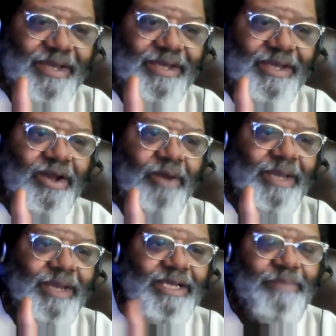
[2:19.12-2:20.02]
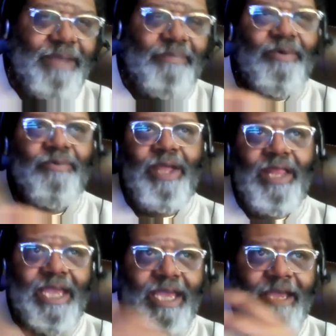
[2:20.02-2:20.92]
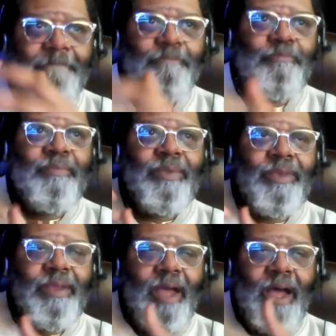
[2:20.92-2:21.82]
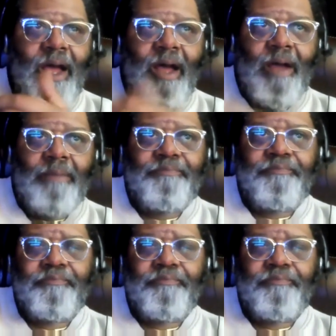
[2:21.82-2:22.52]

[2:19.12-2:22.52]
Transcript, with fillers: you know because people really um,